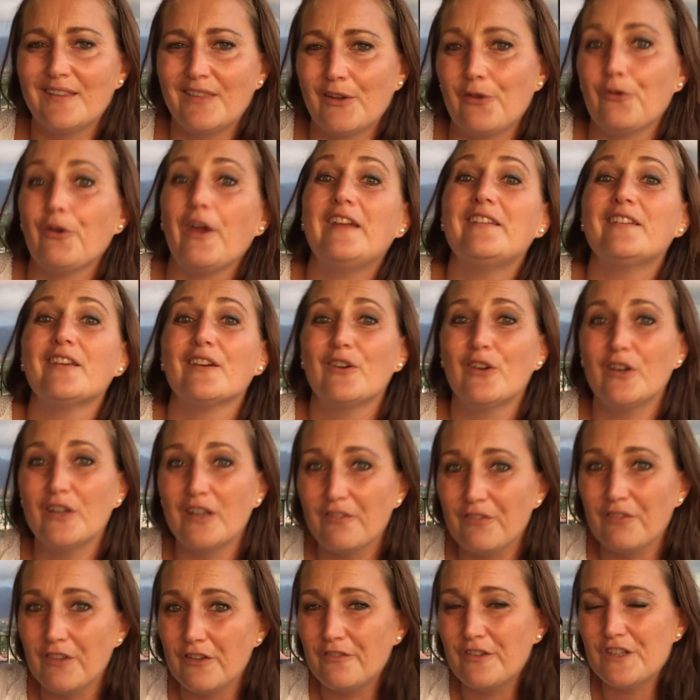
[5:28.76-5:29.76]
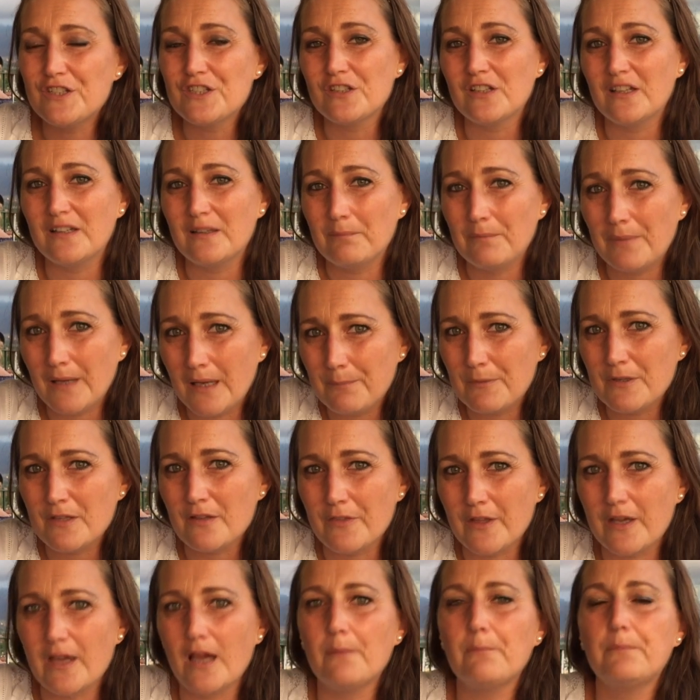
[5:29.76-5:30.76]
greater good of the vision and purpose of
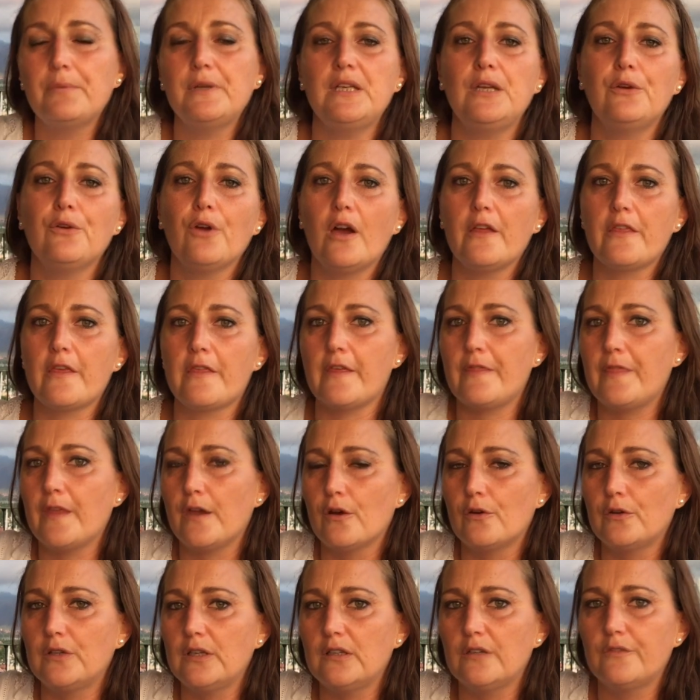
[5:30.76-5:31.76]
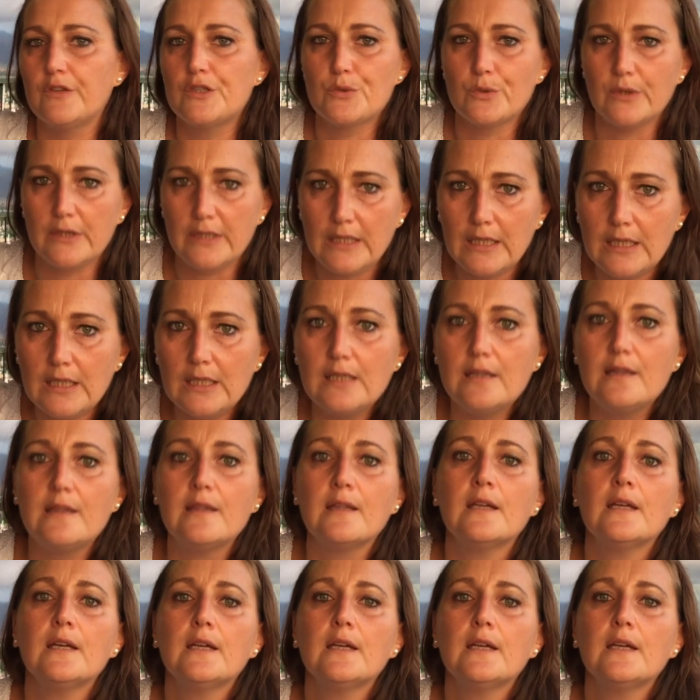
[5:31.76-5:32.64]
the company rather than their own individual needs.